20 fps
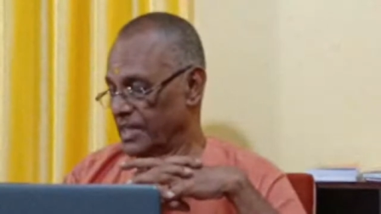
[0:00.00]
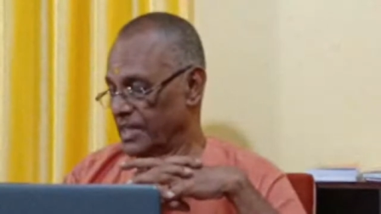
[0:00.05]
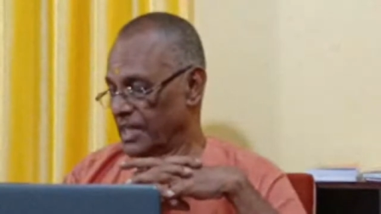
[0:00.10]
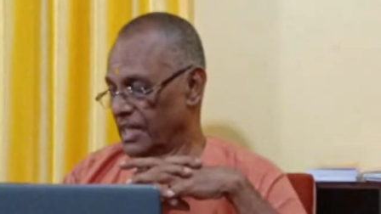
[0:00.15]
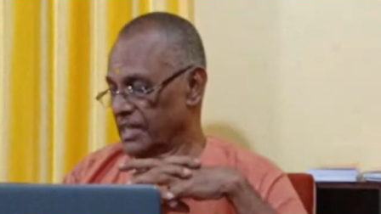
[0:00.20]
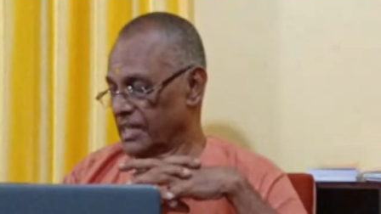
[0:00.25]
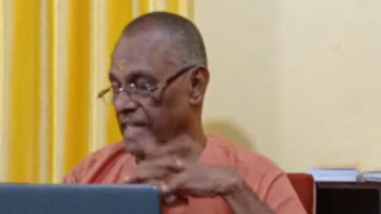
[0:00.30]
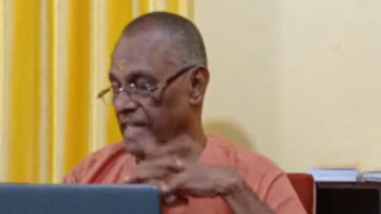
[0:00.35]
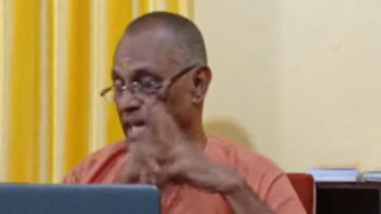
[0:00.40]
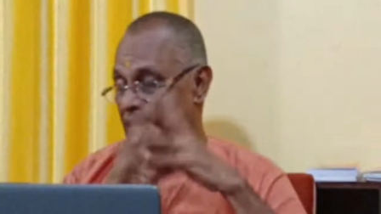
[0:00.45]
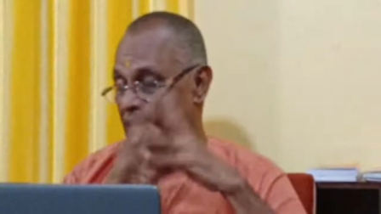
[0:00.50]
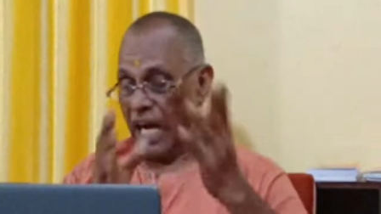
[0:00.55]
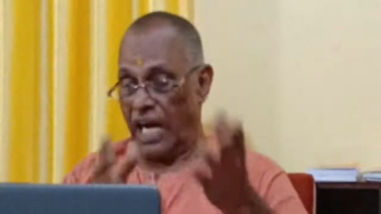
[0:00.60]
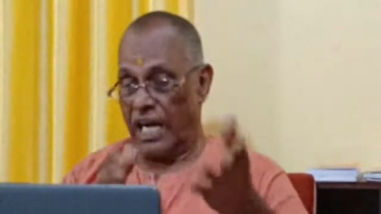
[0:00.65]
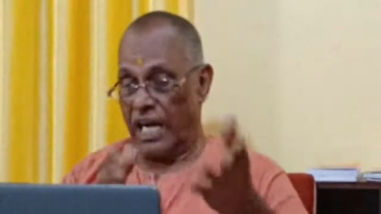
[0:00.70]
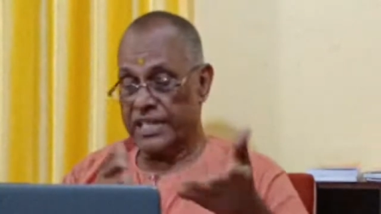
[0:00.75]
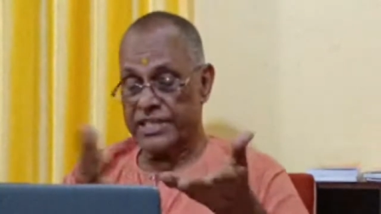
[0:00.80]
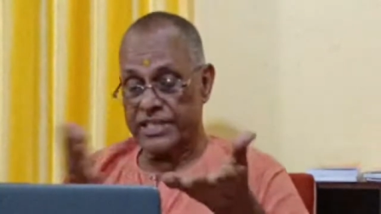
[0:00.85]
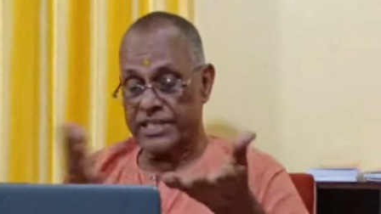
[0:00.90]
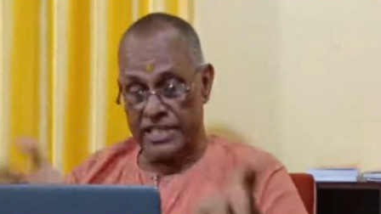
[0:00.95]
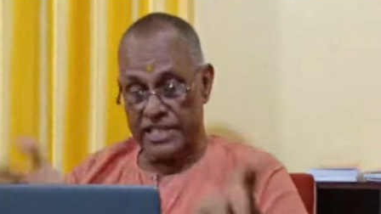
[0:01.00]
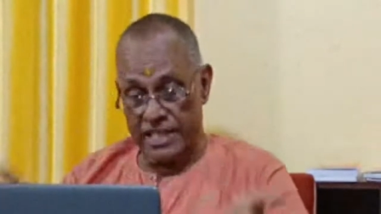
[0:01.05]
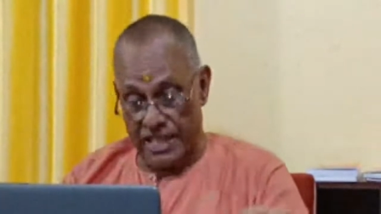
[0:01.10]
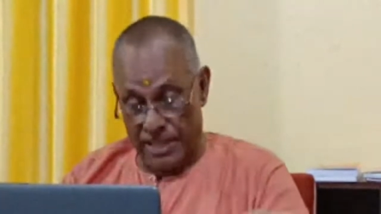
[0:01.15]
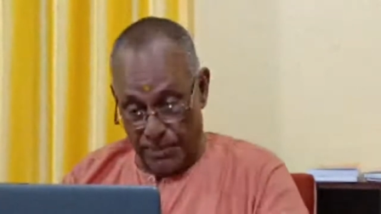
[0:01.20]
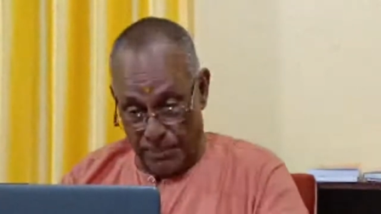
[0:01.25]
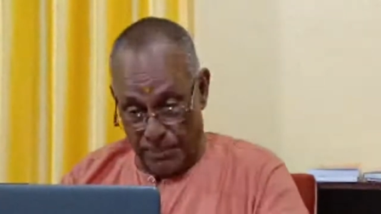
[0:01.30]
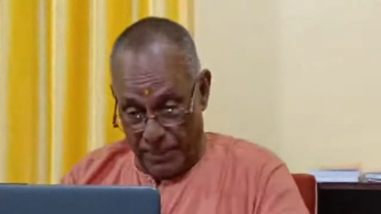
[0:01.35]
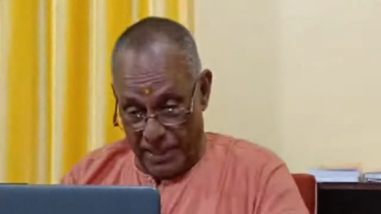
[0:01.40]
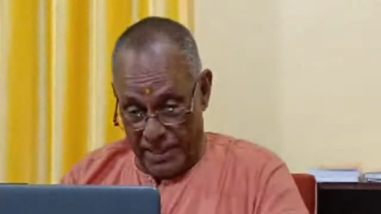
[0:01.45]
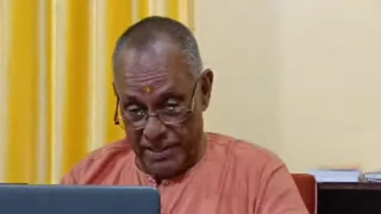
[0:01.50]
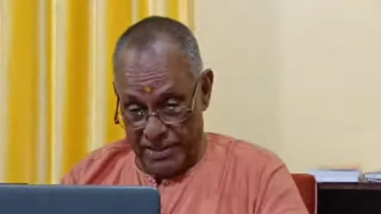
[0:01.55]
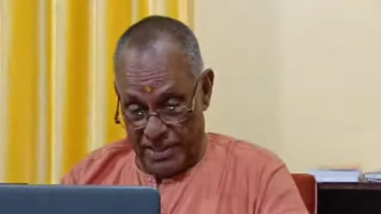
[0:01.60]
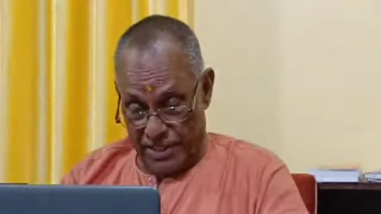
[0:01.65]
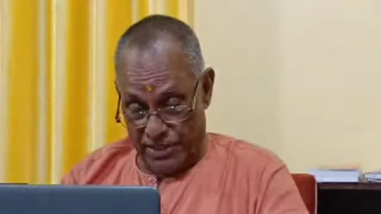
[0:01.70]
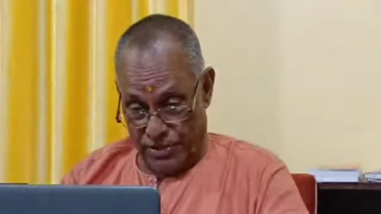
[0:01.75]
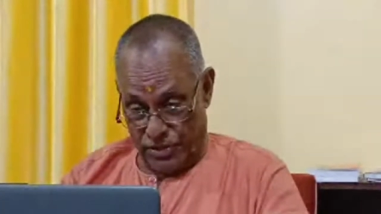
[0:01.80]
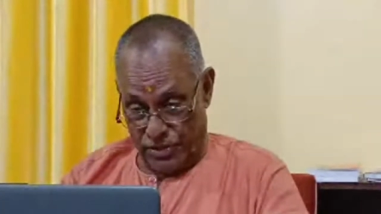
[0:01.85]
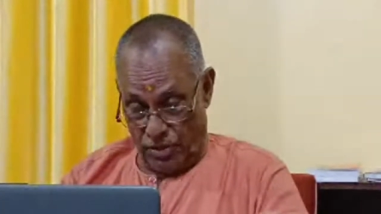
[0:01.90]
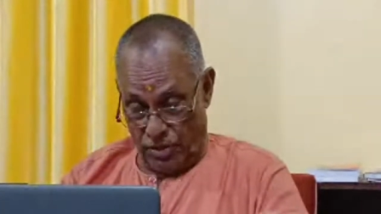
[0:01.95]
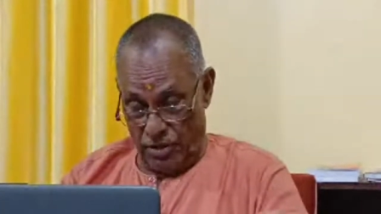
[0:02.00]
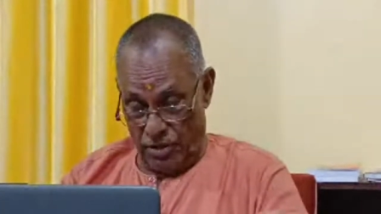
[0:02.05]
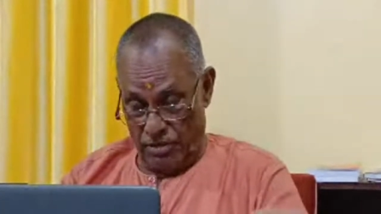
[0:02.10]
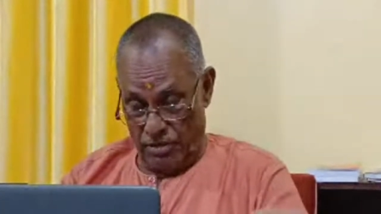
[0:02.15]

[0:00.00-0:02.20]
They ask, she replies, that's all.